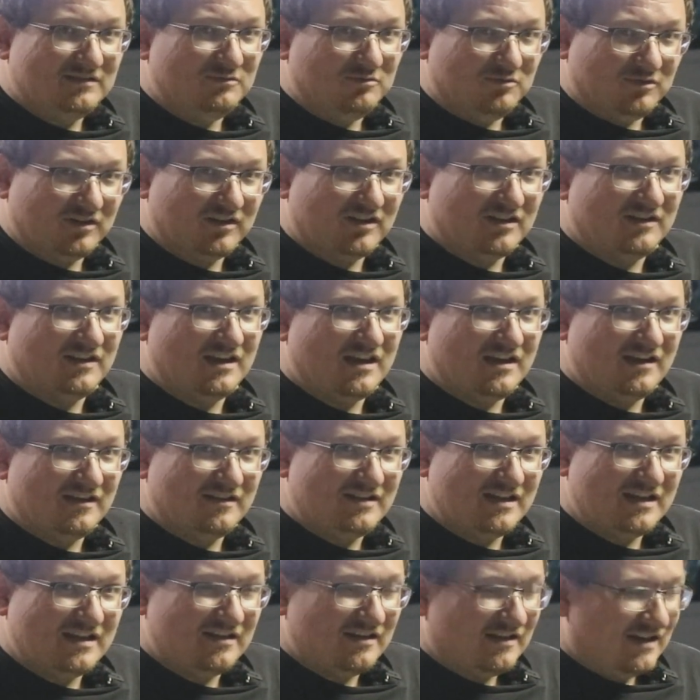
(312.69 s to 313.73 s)
we're gonna get it
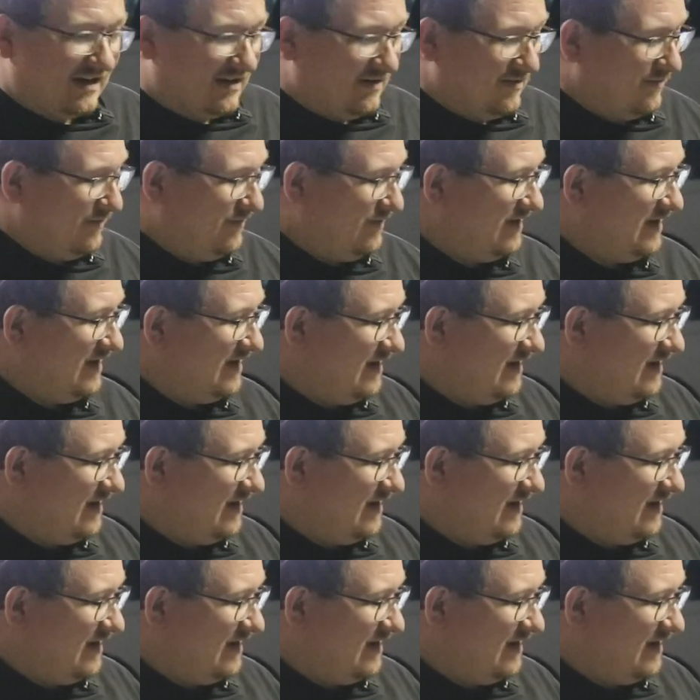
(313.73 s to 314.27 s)
taken care of.